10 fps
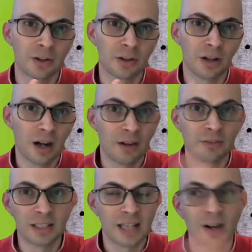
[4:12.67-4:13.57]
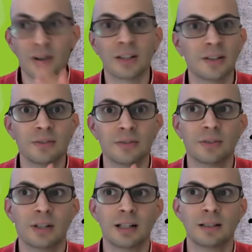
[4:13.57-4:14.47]
a narrative
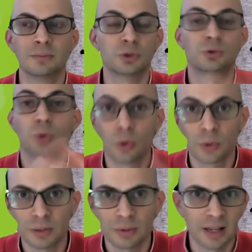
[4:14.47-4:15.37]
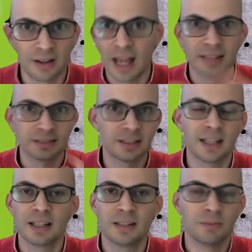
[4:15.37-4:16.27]
story, right? An
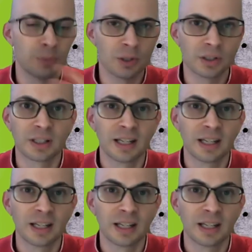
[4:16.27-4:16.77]
essay, book.